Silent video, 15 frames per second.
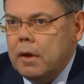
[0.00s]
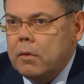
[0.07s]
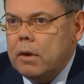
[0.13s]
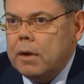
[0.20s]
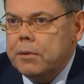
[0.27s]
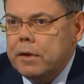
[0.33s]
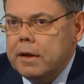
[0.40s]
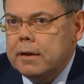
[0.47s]
No,
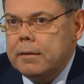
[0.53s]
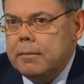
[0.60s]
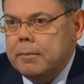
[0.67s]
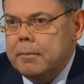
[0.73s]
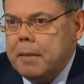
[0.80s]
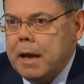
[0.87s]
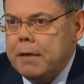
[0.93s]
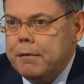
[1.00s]
I think
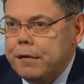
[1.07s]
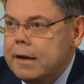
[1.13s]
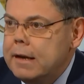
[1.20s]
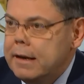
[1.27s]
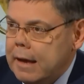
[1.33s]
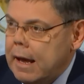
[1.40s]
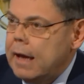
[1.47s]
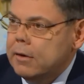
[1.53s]
my
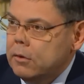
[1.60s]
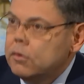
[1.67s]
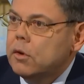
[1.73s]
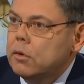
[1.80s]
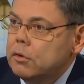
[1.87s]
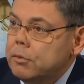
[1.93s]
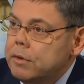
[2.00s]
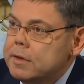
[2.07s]
feeling, I don't
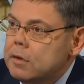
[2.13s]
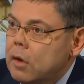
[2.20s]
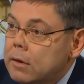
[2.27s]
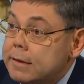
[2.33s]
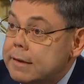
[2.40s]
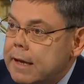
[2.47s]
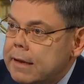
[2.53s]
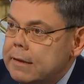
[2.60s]
know the
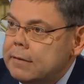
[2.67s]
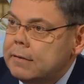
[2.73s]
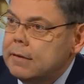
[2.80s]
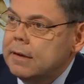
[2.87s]
result yet.